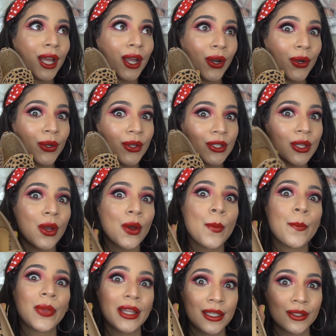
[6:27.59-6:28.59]
Girls,
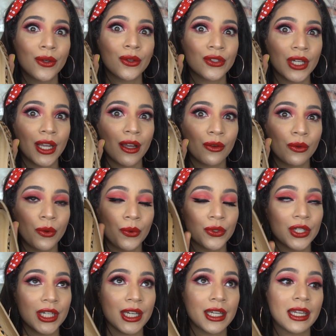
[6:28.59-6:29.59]
please go check out Go
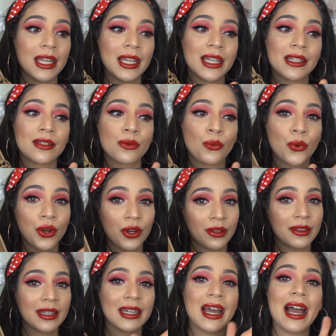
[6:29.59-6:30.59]
Jane. It's
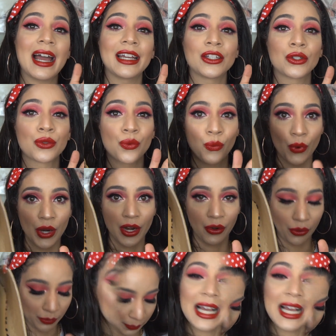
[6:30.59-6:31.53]
worth it, I swear.